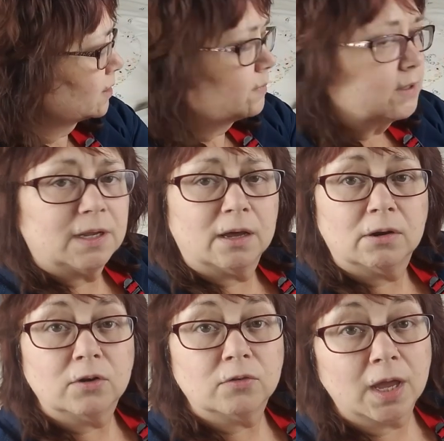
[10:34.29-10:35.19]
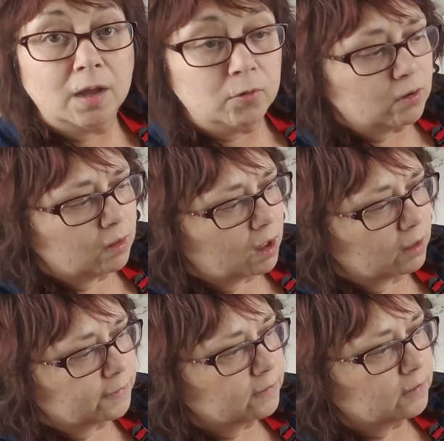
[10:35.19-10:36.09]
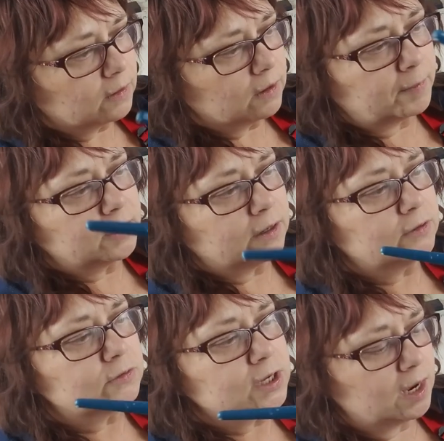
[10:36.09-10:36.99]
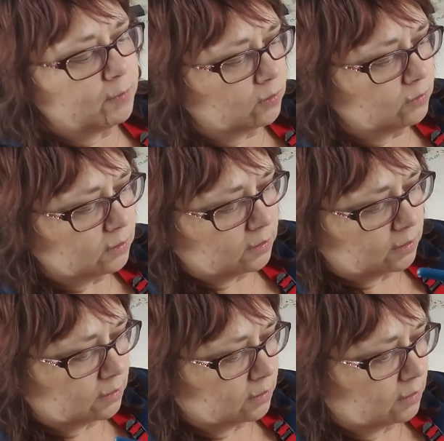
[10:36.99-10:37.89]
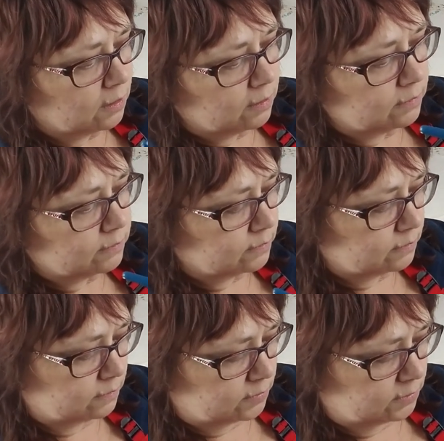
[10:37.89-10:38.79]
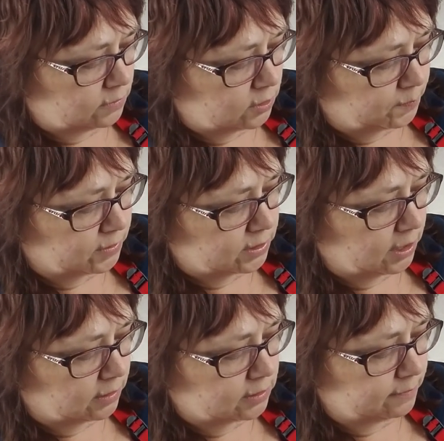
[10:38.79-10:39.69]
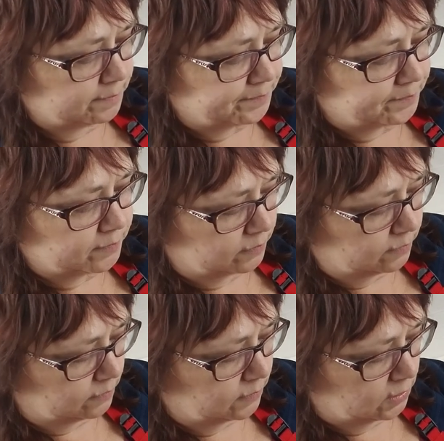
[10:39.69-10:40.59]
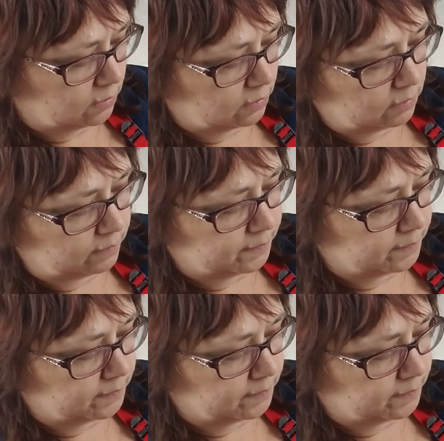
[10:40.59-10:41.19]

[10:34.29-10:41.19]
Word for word: something down on your tablecloth. I mean, on your table uh, to protect it. Okay.